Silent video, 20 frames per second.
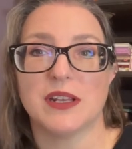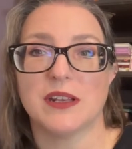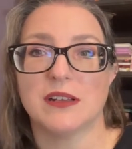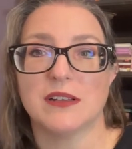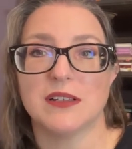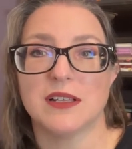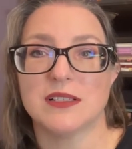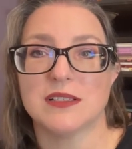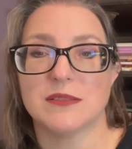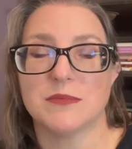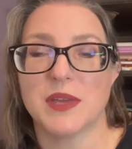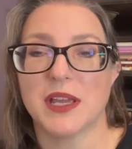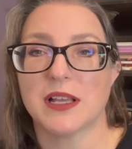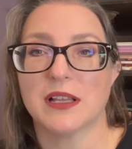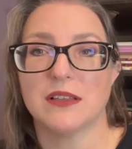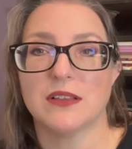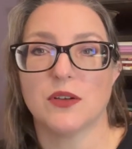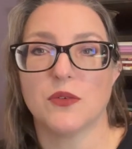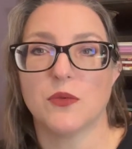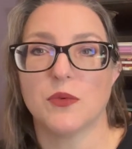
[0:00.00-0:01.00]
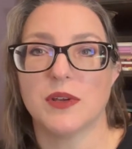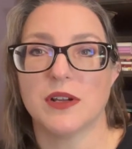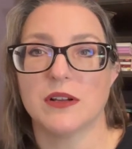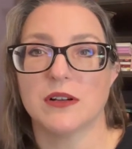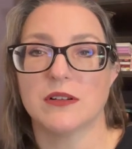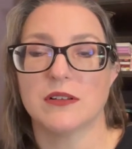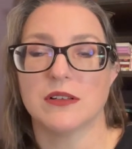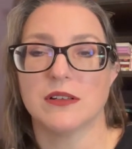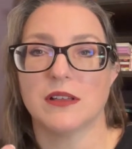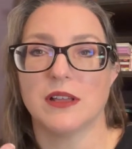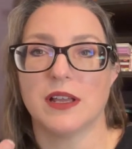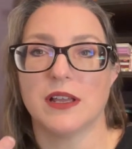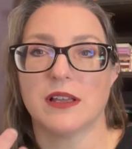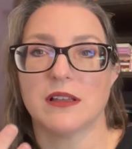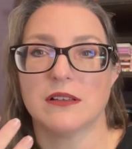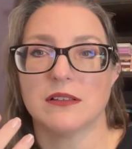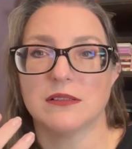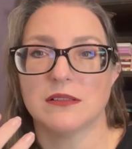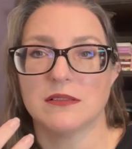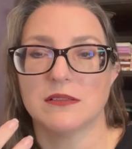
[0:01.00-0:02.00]
It doesn't make it look weird and
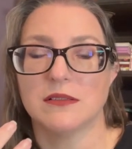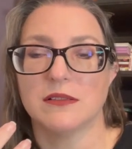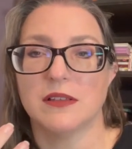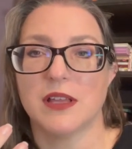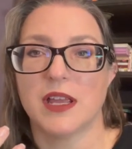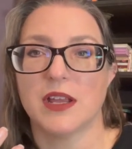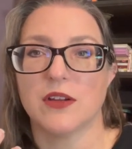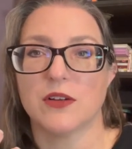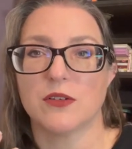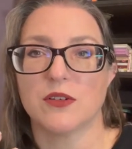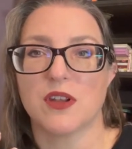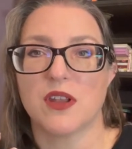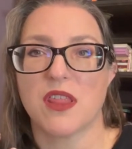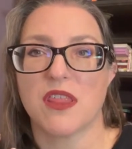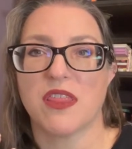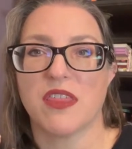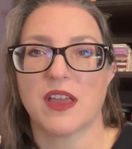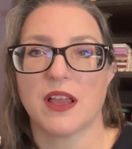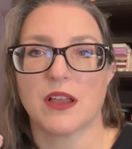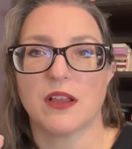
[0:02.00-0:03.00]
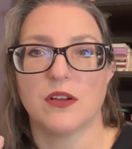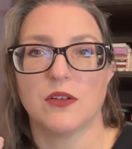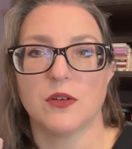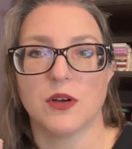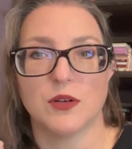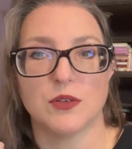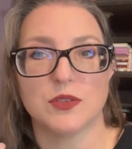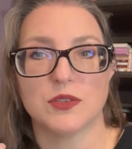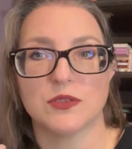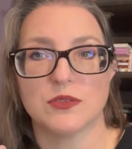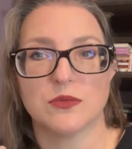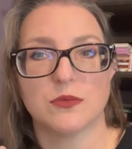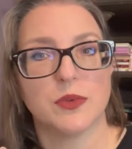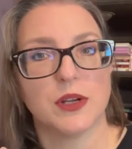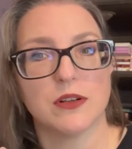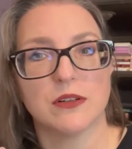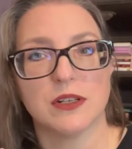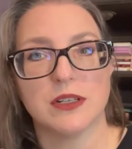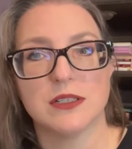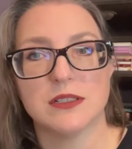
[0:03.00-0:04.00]
like layered, thick, gross
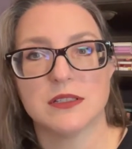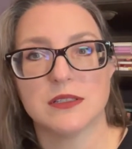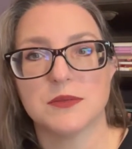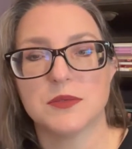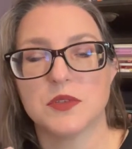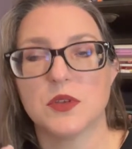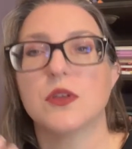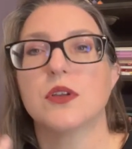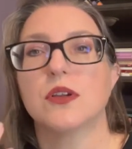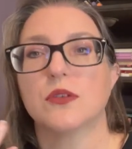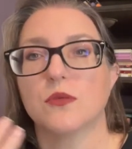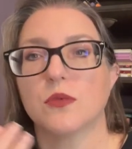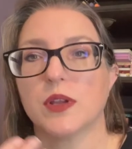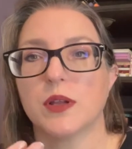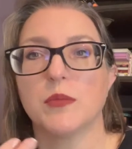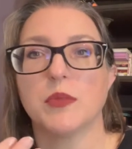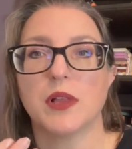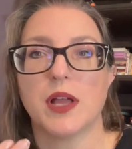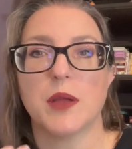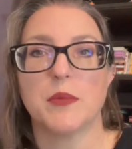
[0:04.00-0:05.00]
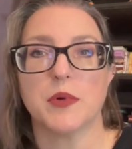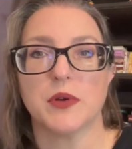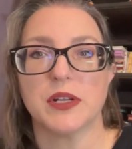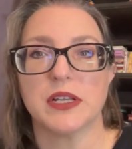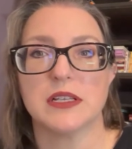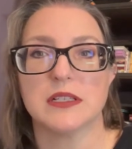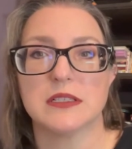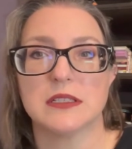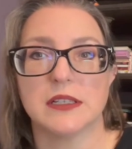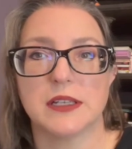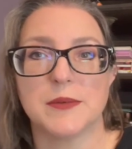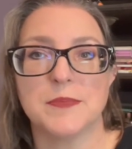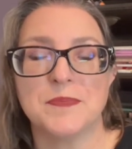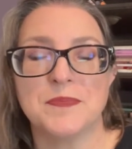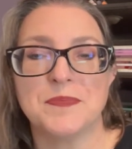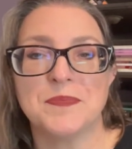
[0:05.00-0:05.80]
weirdness, so you can reapply pretty easily.